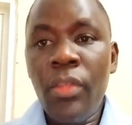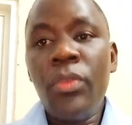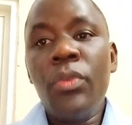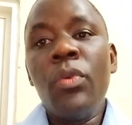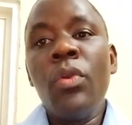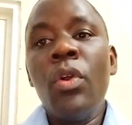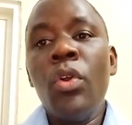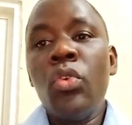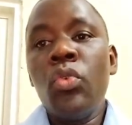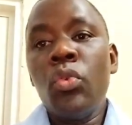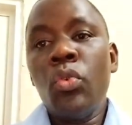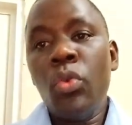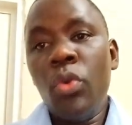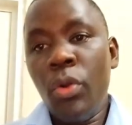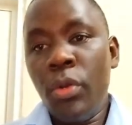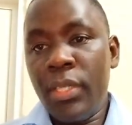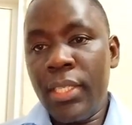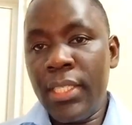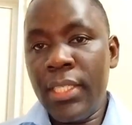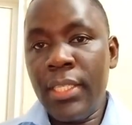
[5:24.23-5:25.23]
You go to
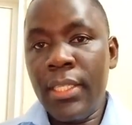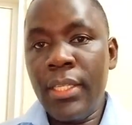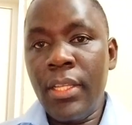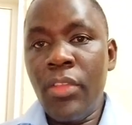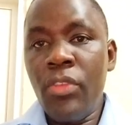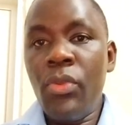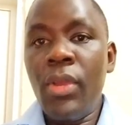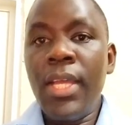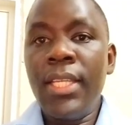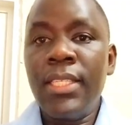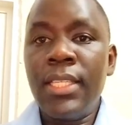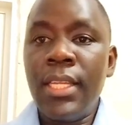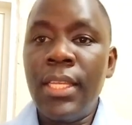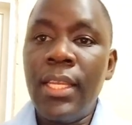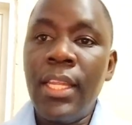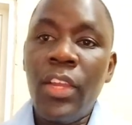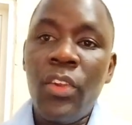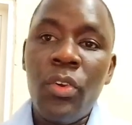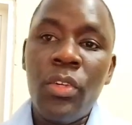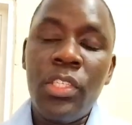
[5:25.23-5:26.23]
court, you ask
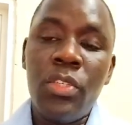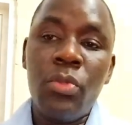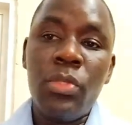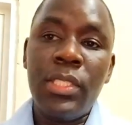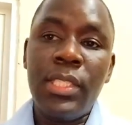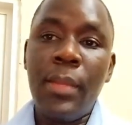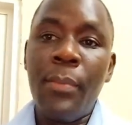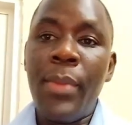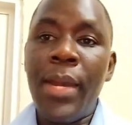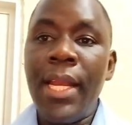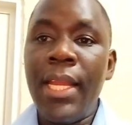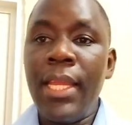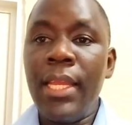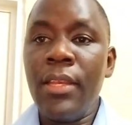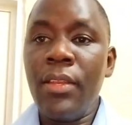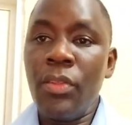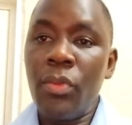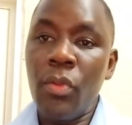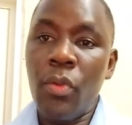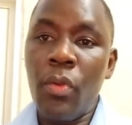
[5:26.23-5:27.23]
the court to
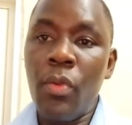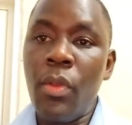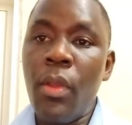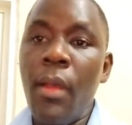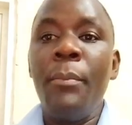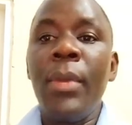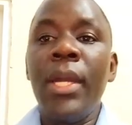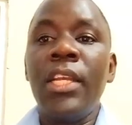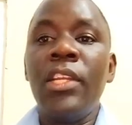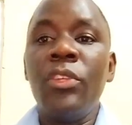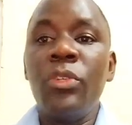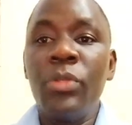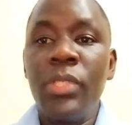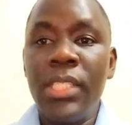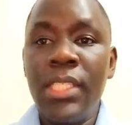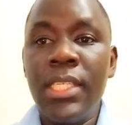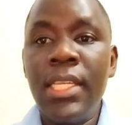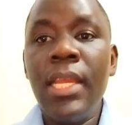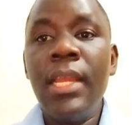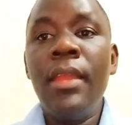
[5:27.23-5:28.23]
separate you, but you
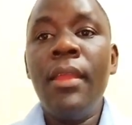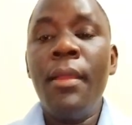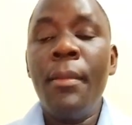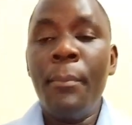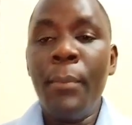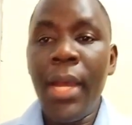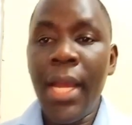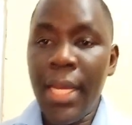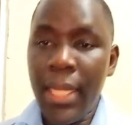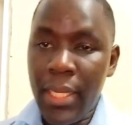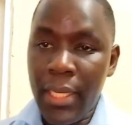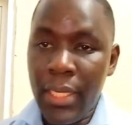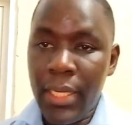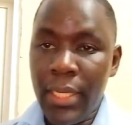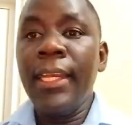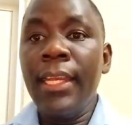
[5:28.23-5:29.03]
stay married.